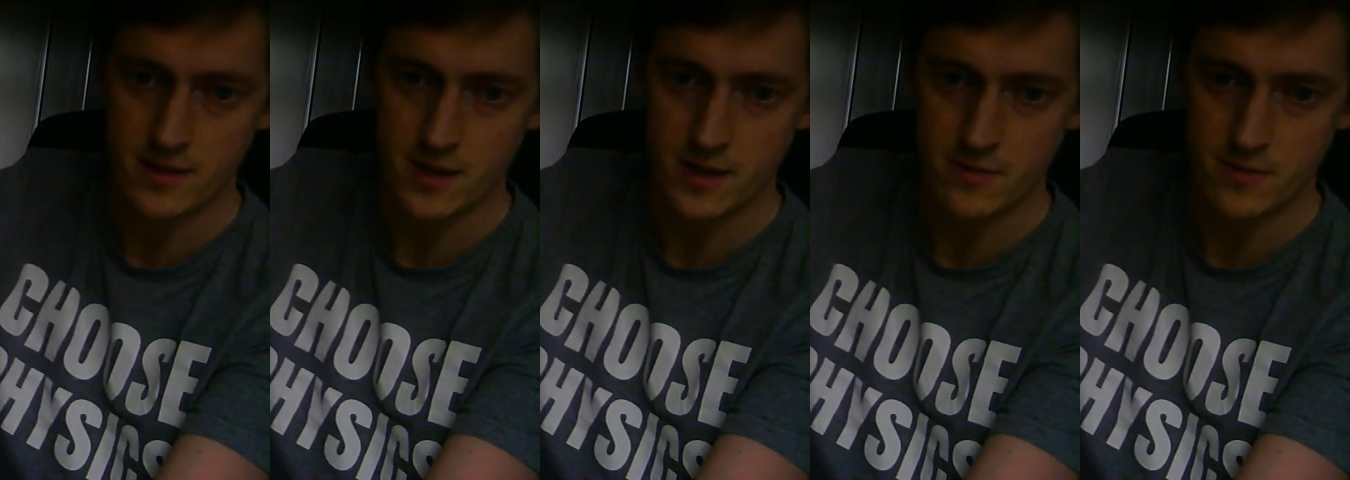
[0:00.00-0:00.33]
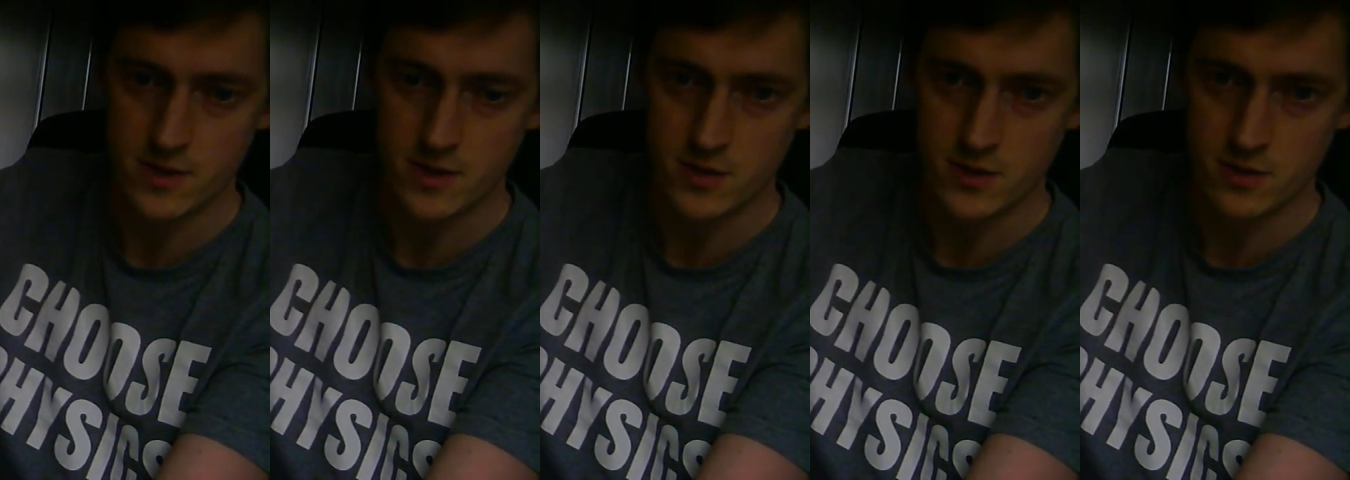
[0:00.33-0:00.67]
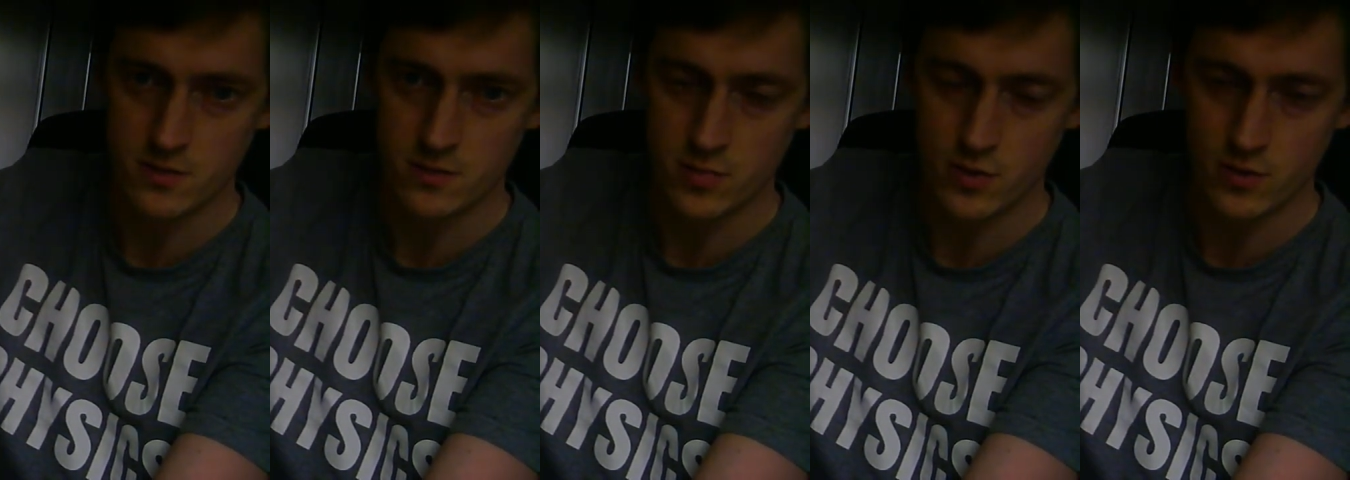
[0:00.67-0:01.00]
There it is, you
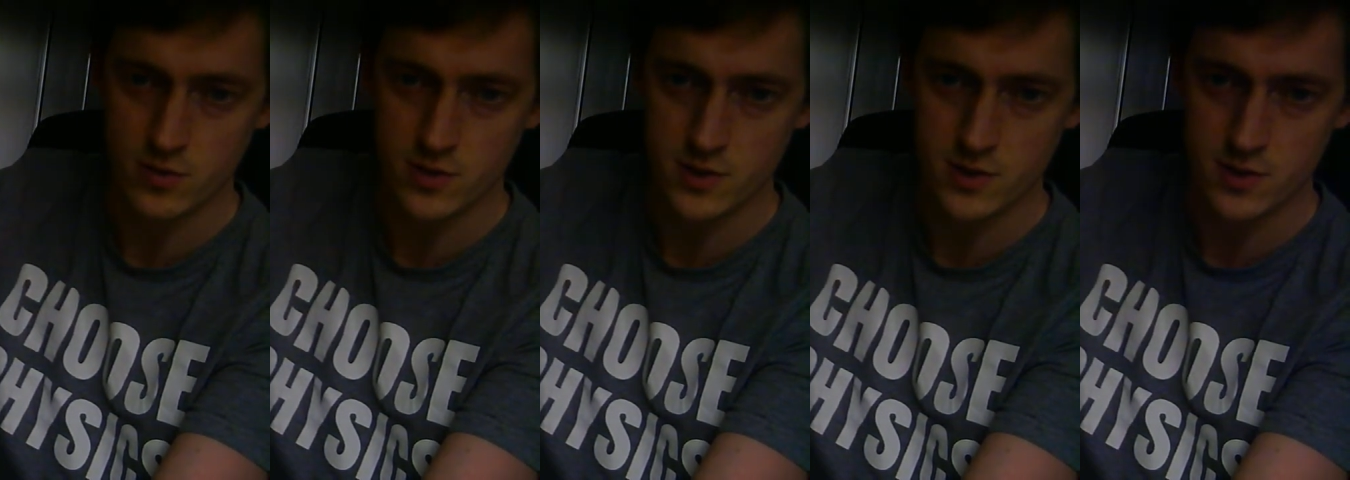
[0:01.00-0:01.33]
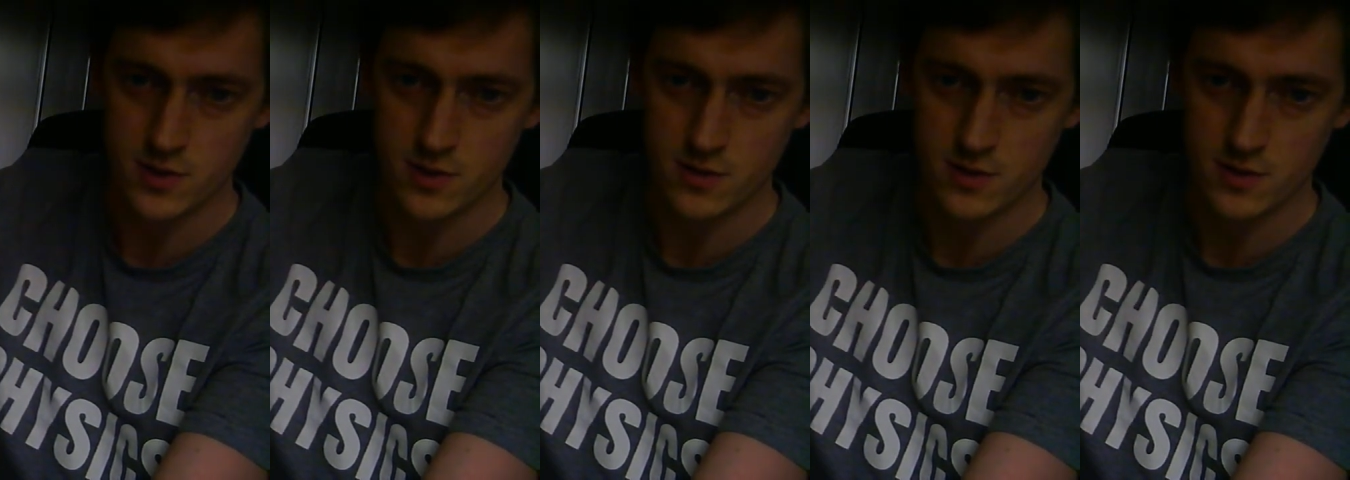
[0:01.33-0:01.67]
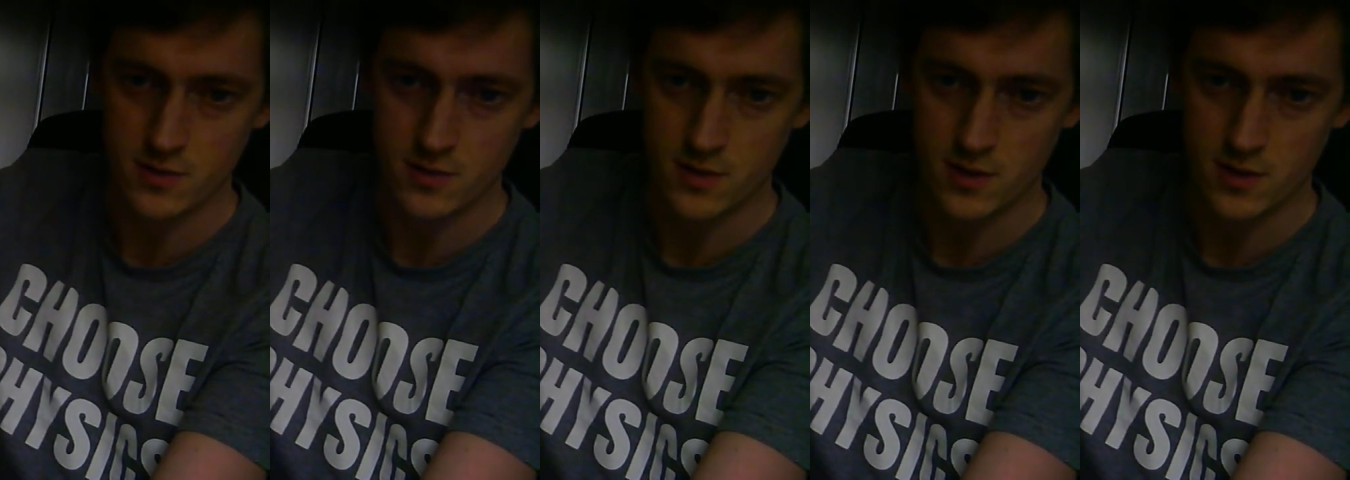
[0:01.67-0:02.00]
can pause it, you
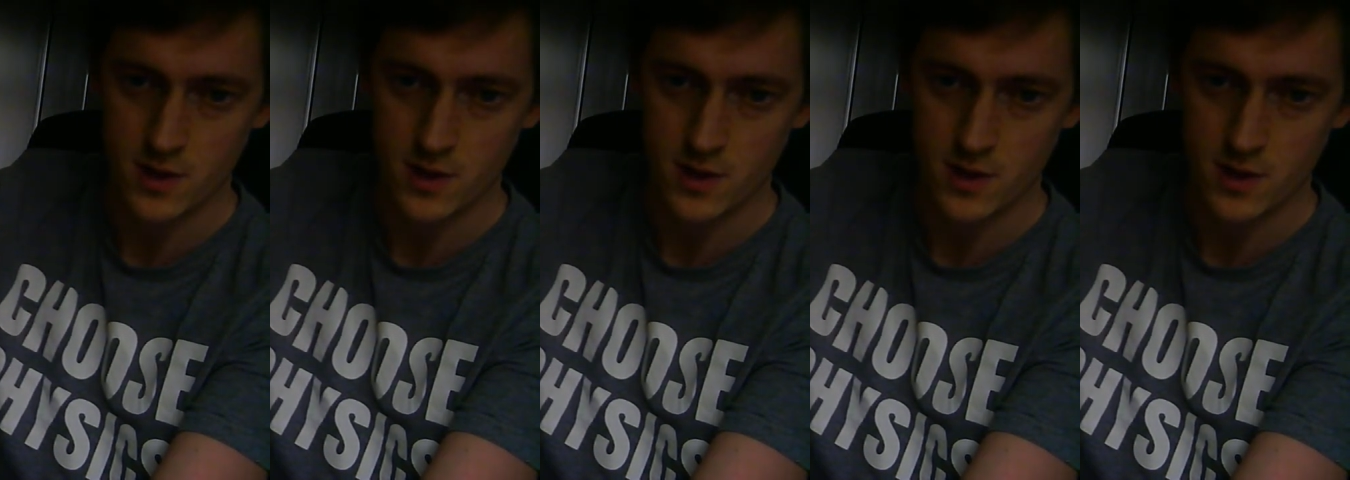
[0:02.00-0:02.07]
can